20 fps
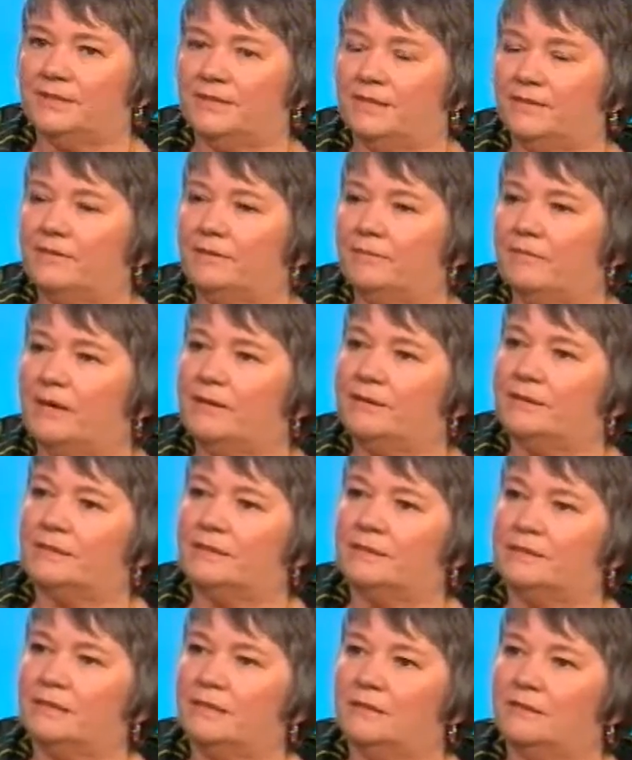7
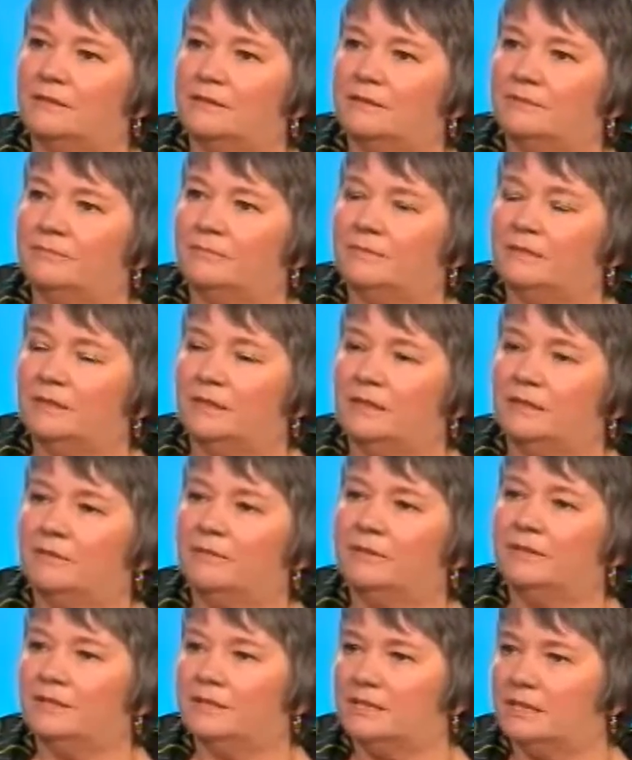months, and then I
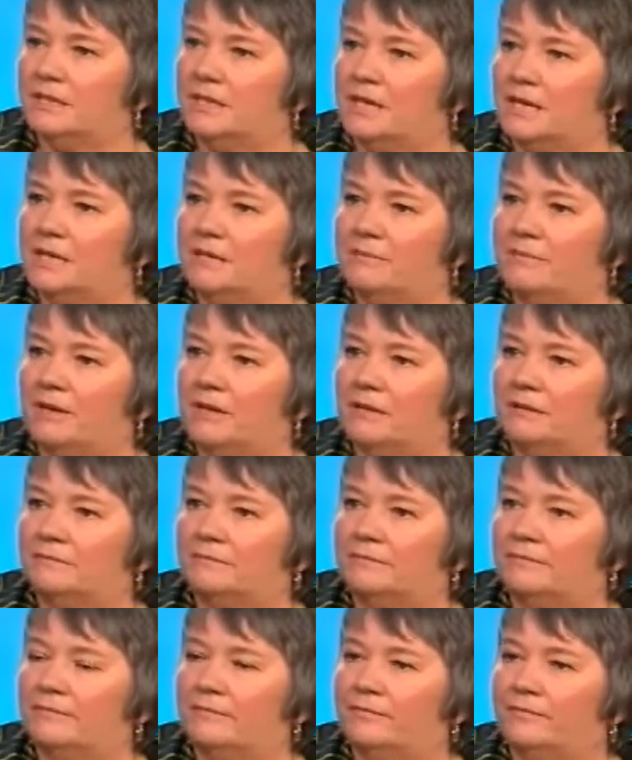went into labour
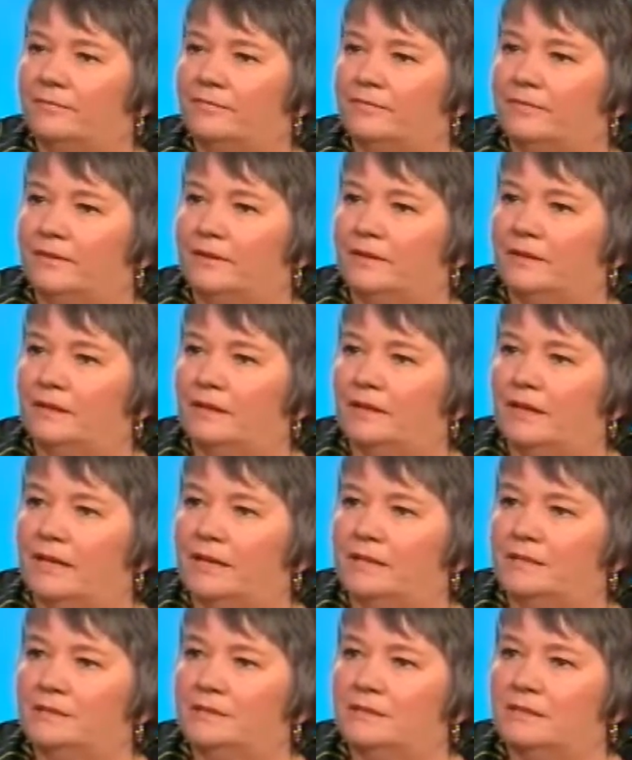
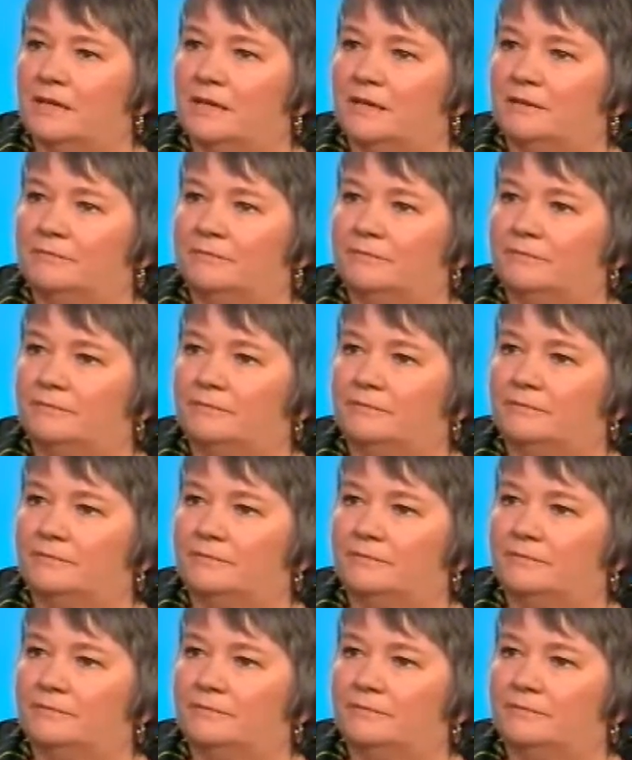and